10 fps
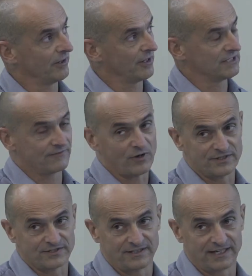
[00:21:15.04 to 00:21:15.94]
those
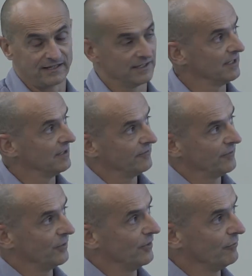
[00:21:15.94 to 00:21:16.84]
fines in there
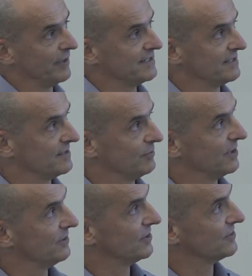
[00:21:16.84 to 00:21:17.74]
for reasons we just